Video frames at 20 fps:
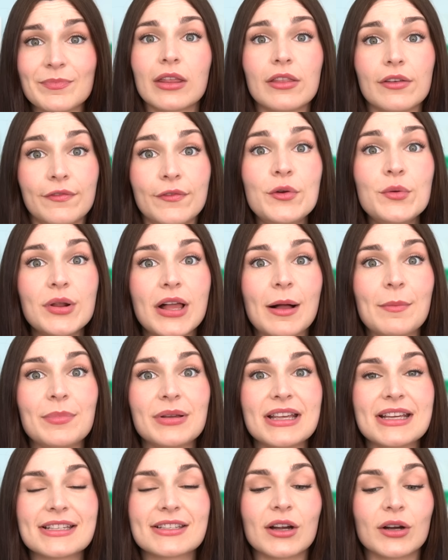the food
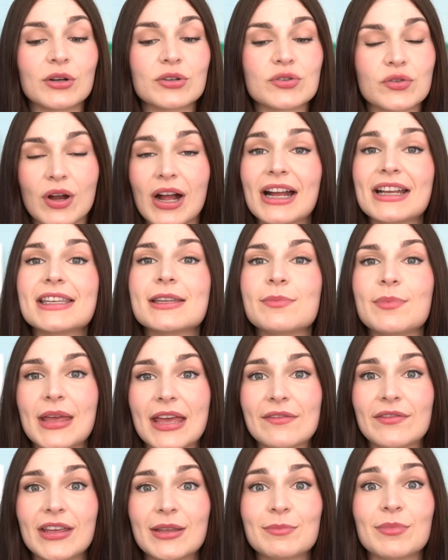companies are trying to
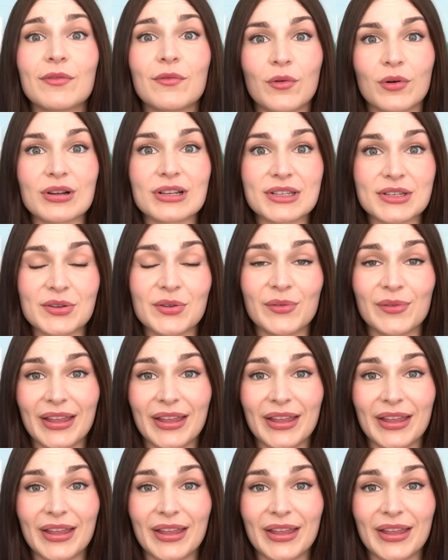pivot before it's too